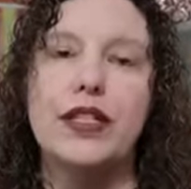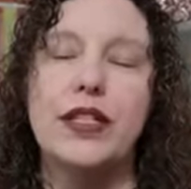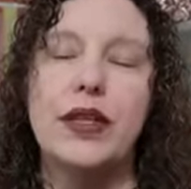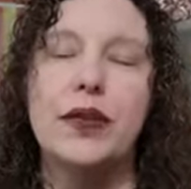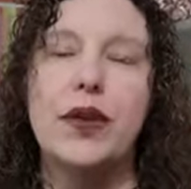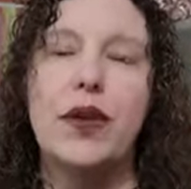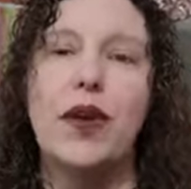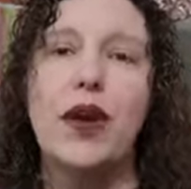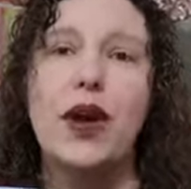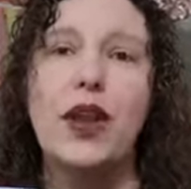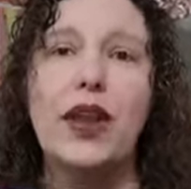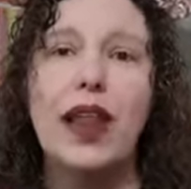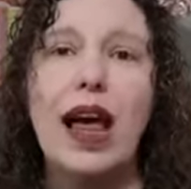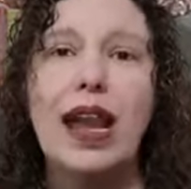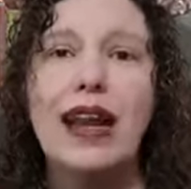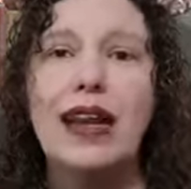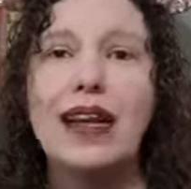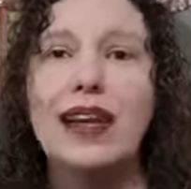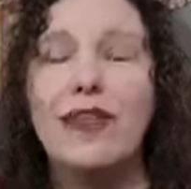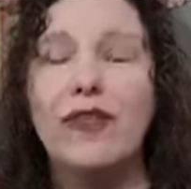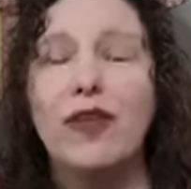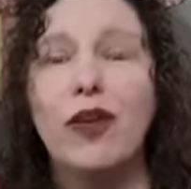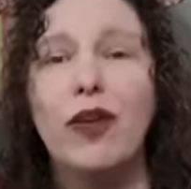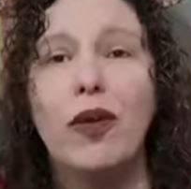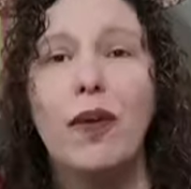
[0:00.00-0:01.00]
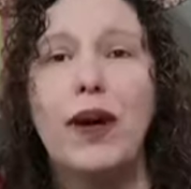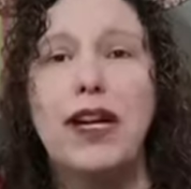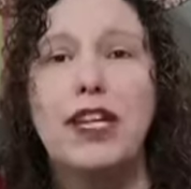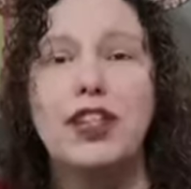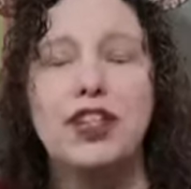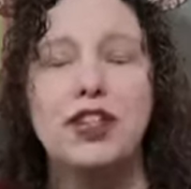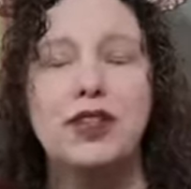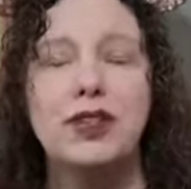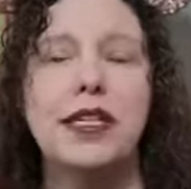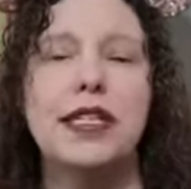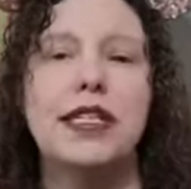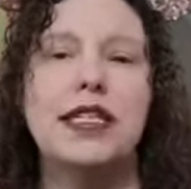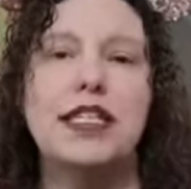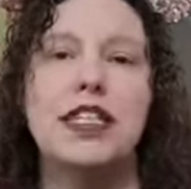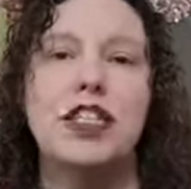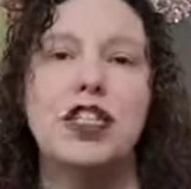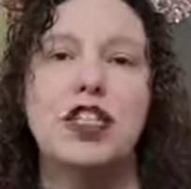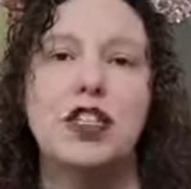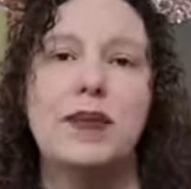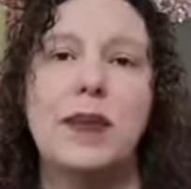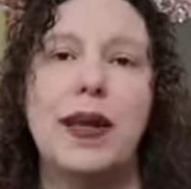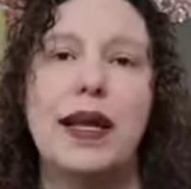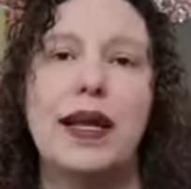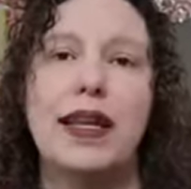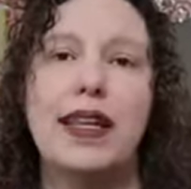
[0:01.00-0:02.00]
So there are a lot of different ways you can teach
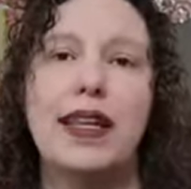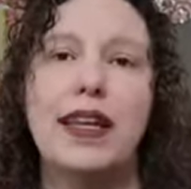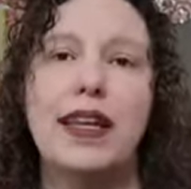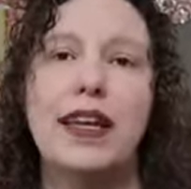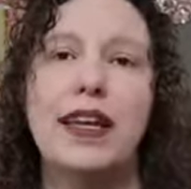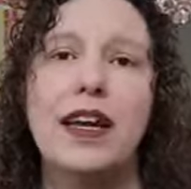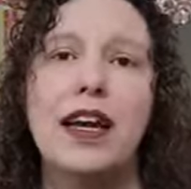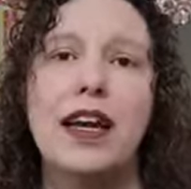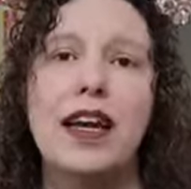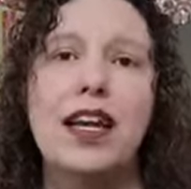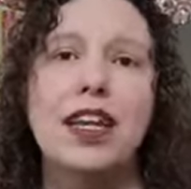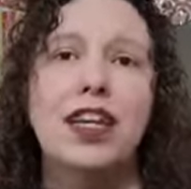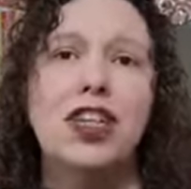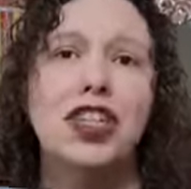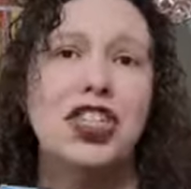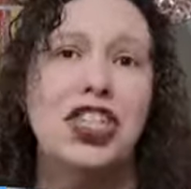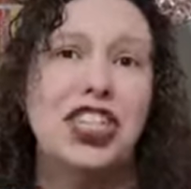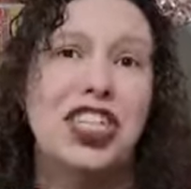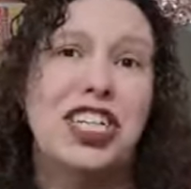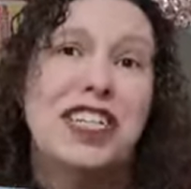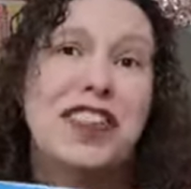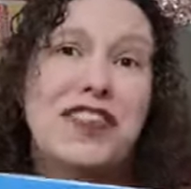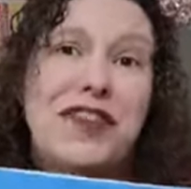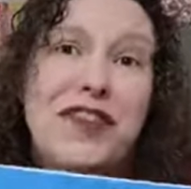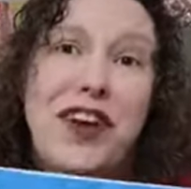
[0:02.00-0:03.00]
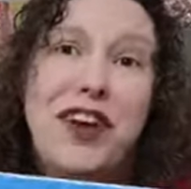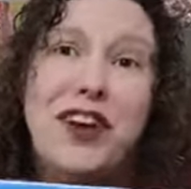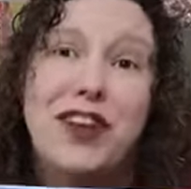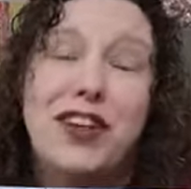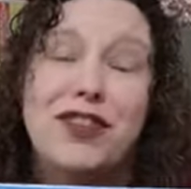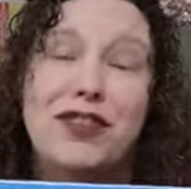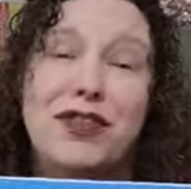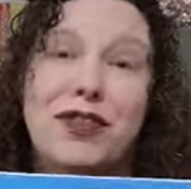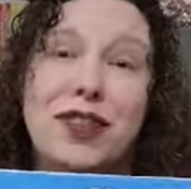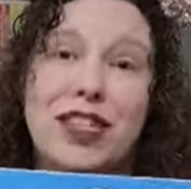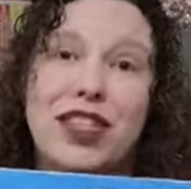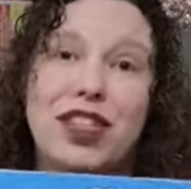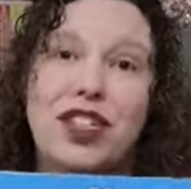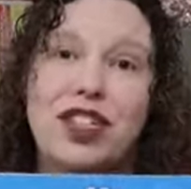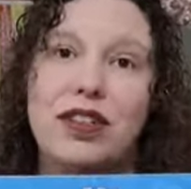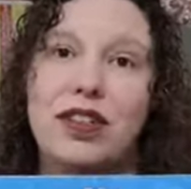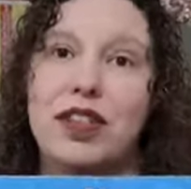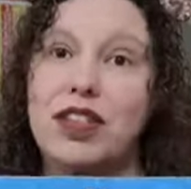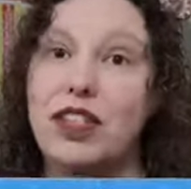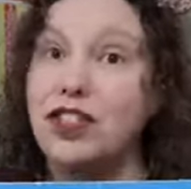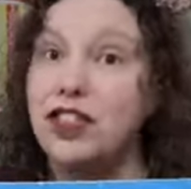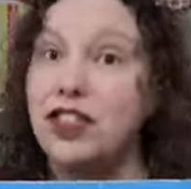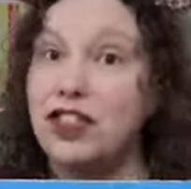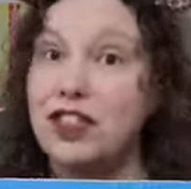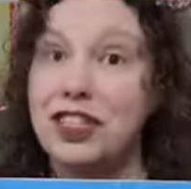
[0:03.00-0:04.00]
spelling. She's very
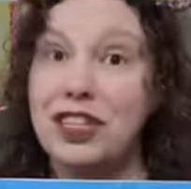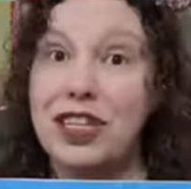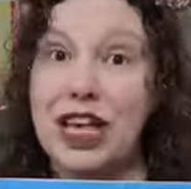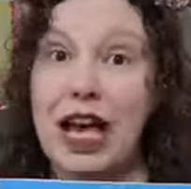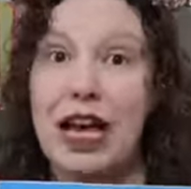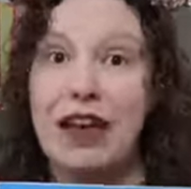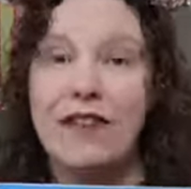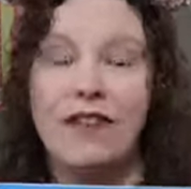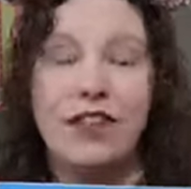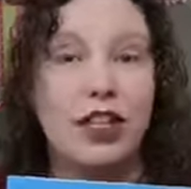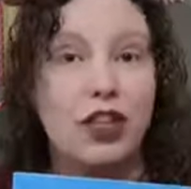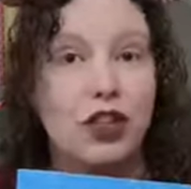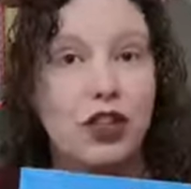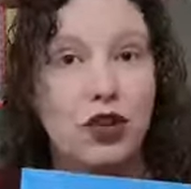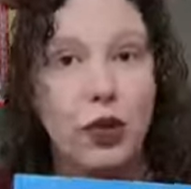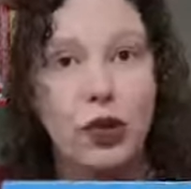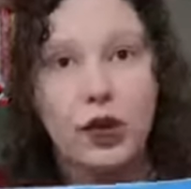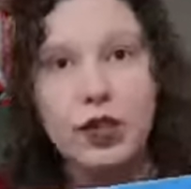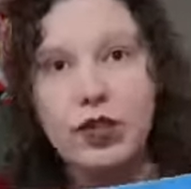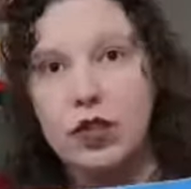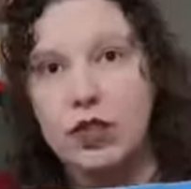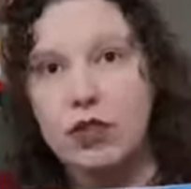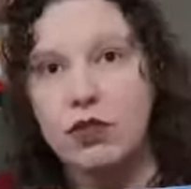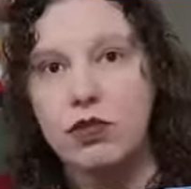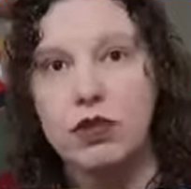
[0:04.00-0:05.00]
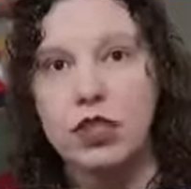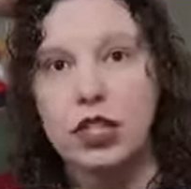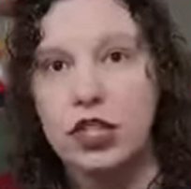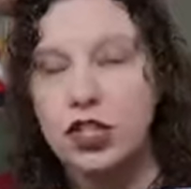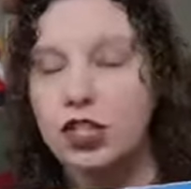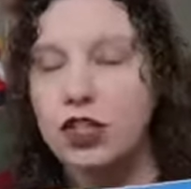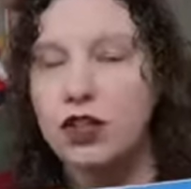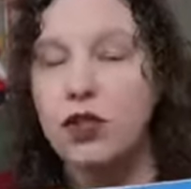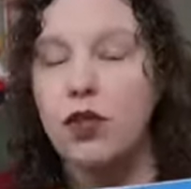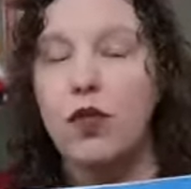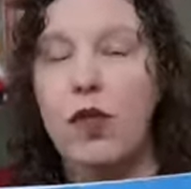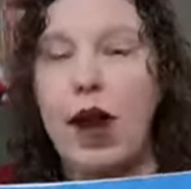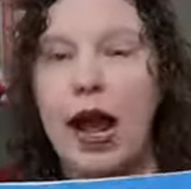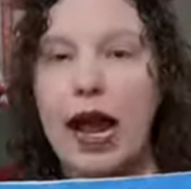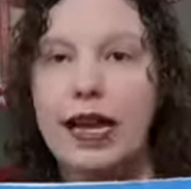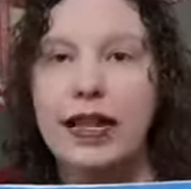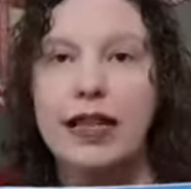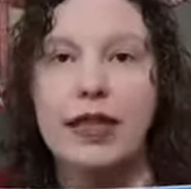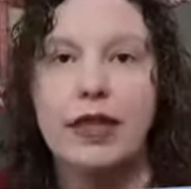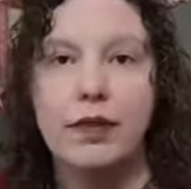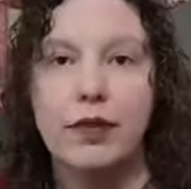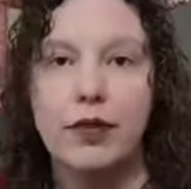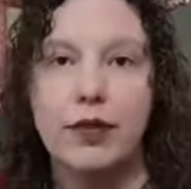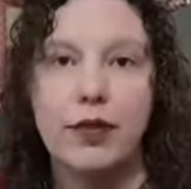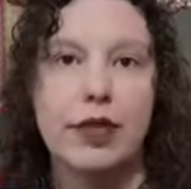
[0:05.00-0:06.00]
traditional and just kind of enjoys the traditional
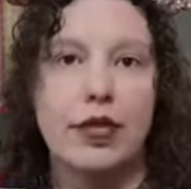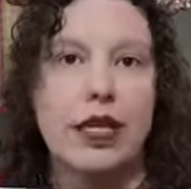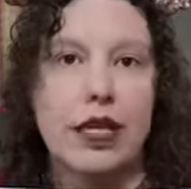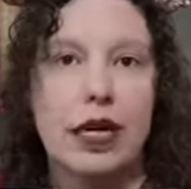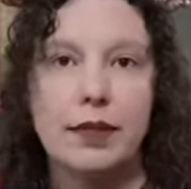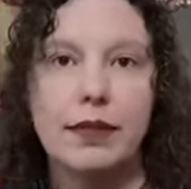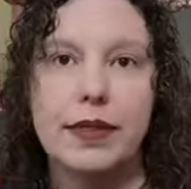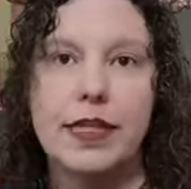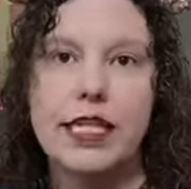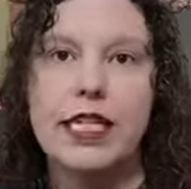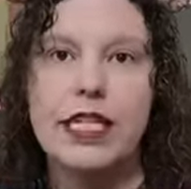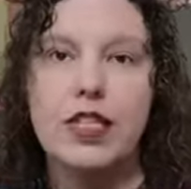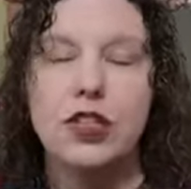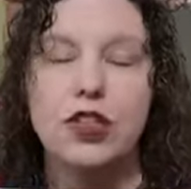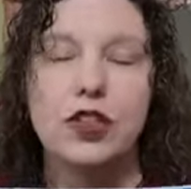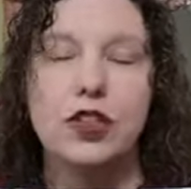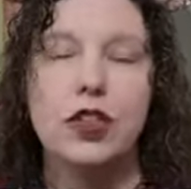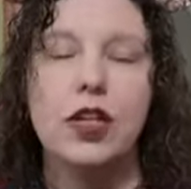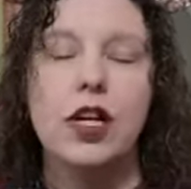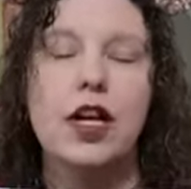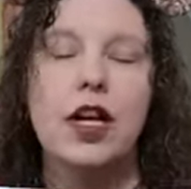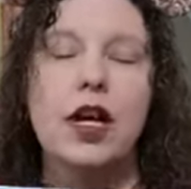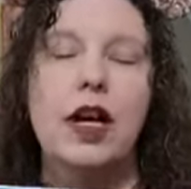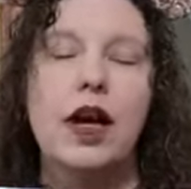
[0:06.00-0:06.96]
writing them three times each.